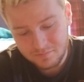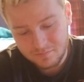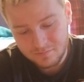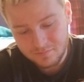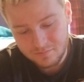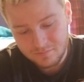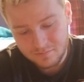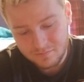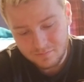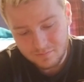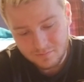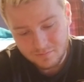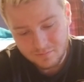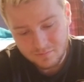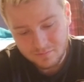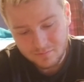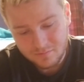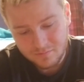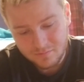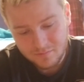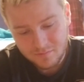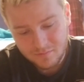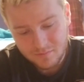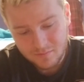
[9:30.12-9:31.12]

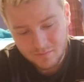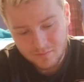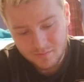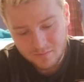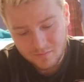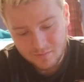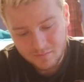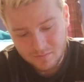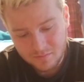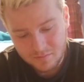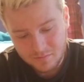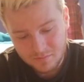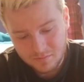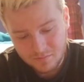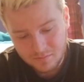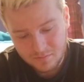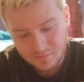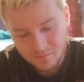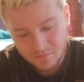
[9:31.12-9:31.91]
(silence)